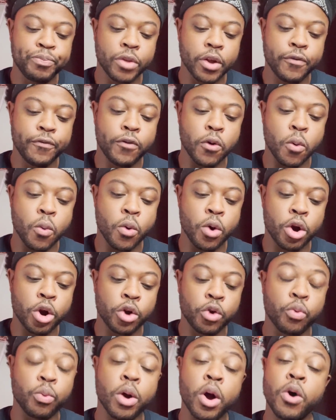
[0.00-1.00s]
for
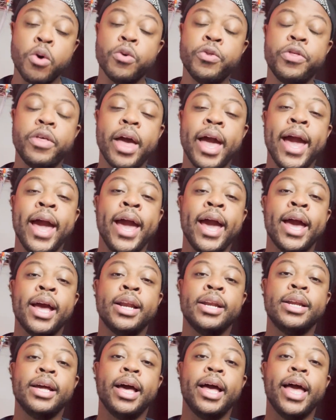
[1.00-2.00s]
growth and